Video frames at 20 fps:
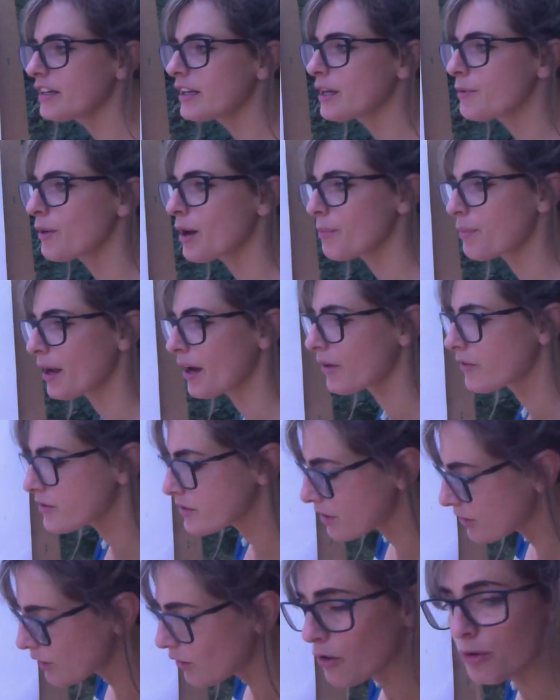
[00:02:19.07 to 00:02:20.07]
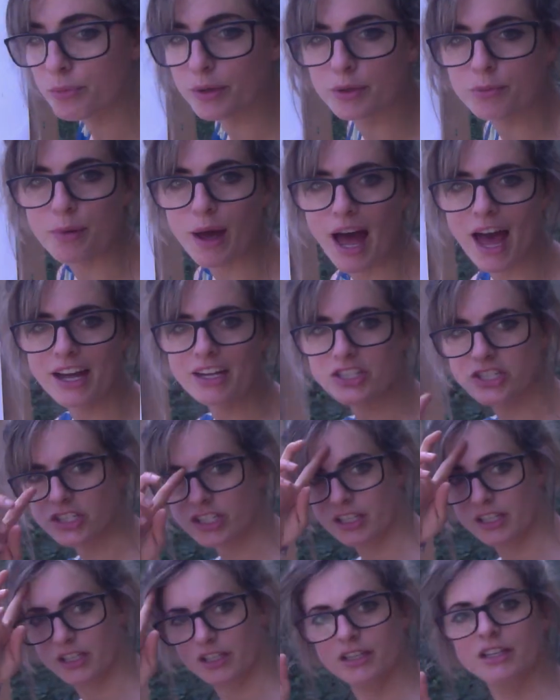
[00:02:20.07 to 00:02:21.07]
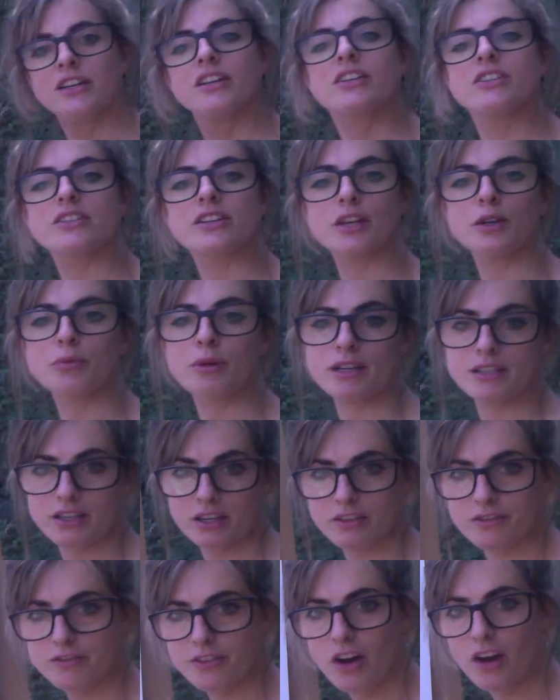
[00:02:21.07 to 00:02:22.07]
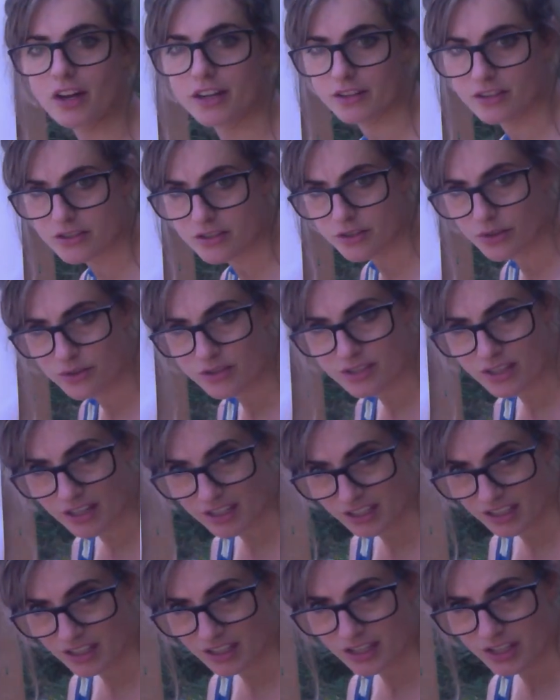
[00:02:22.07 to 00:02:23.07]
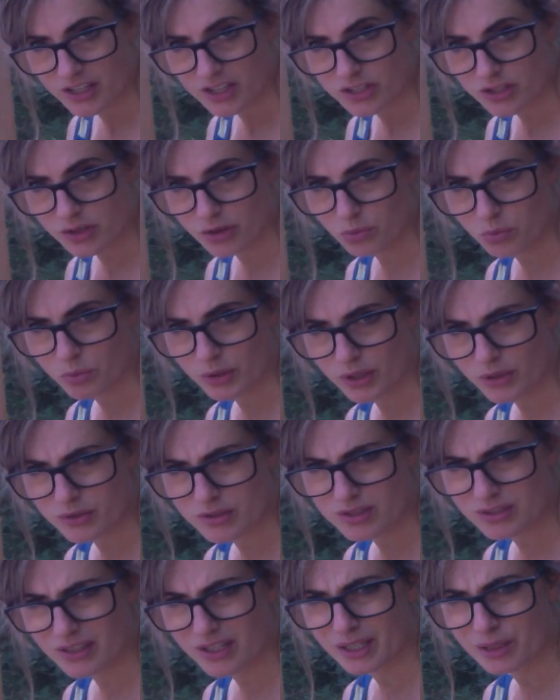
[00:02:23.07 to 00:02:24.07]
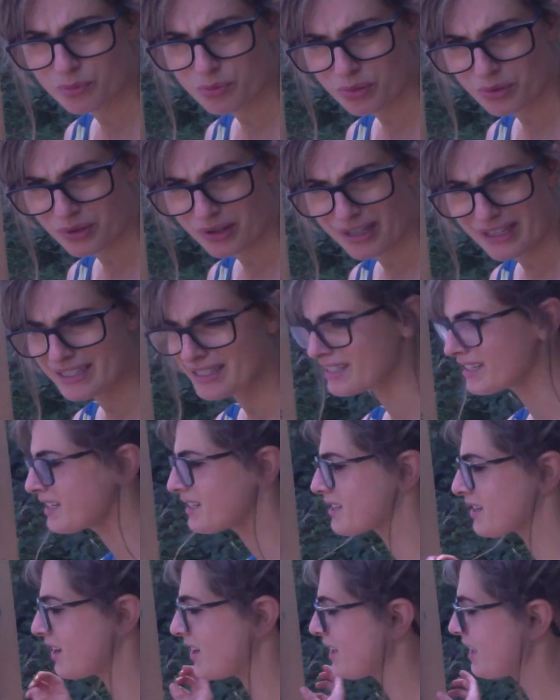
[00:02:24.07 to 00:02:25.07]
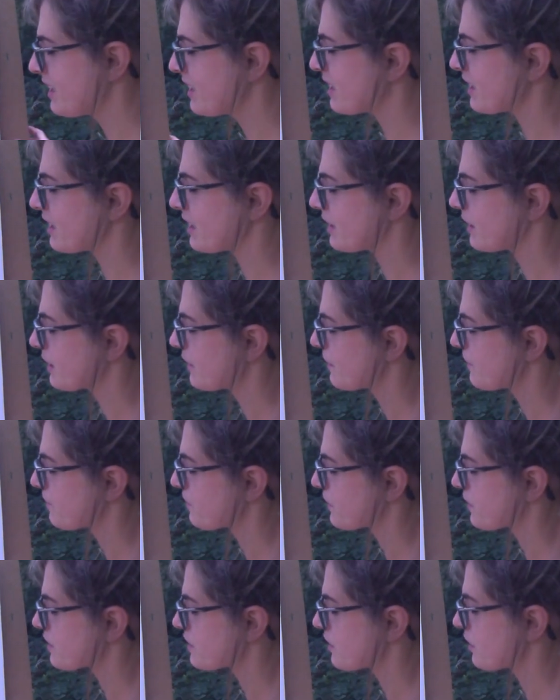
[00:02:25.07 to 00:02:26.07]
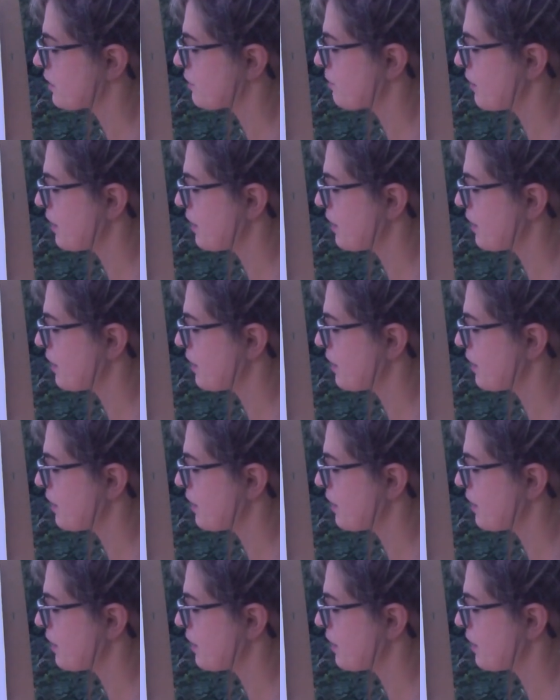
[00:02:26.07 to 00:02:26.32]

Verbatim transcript: near my parents' allotment patch it's the only place I could find that's not sunny. So the wheel's looking pretty tiny. So you